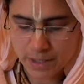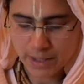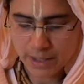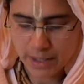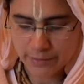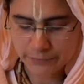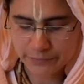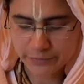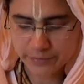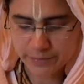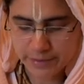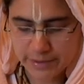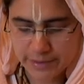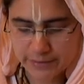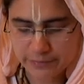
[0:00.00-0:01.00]
After
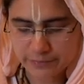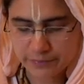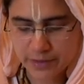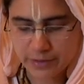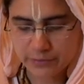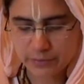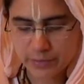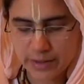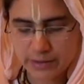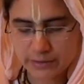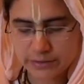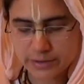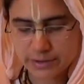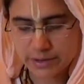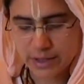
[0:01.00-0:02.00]
bidding
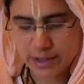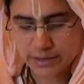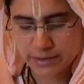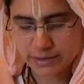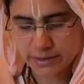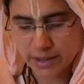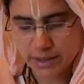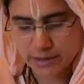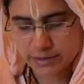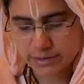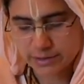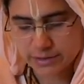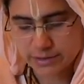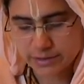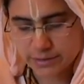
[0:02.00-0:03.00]
farewell to
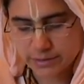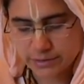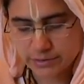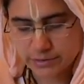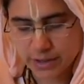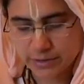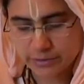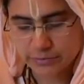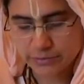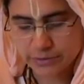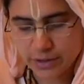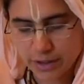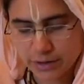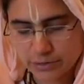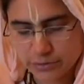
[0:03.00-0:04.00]
Kalidas, Jadu
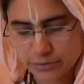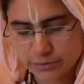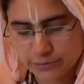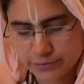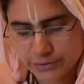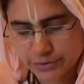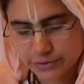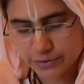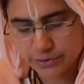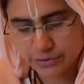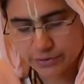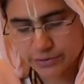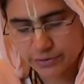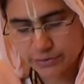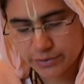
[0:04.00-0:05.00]
Thakur
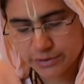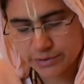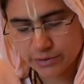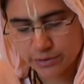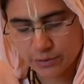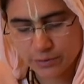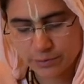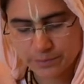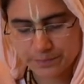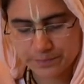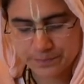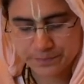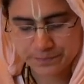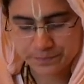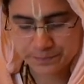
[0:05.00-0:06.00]
returns to his
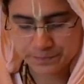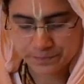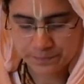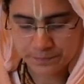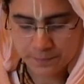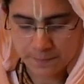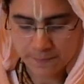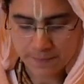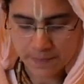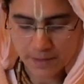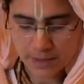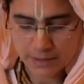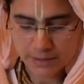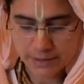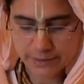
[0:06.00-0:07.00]
home,
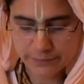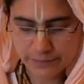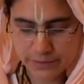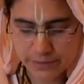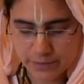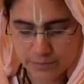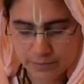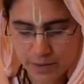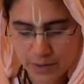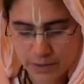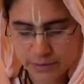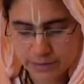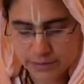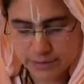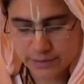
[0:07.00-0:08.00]
leaving the
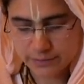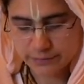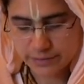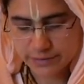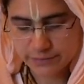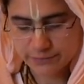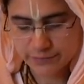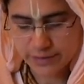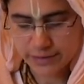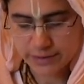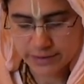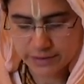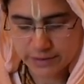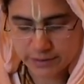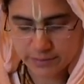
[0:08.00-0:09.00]
marks of his
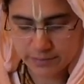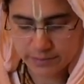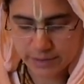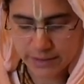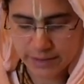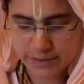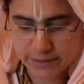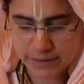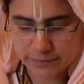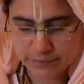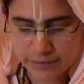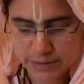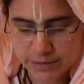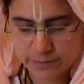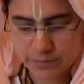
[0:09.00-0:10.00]
feet plainly
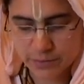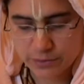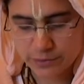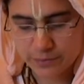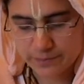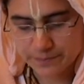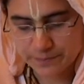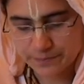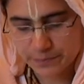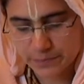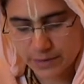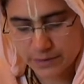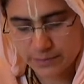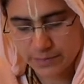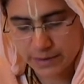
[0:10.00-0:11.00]
visible
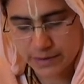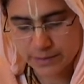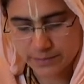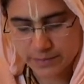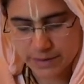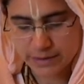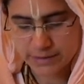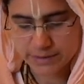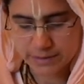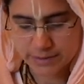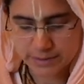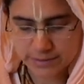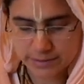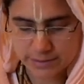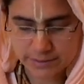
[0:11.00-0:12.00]
in many
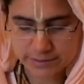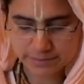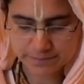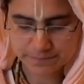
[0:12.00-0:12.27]
places.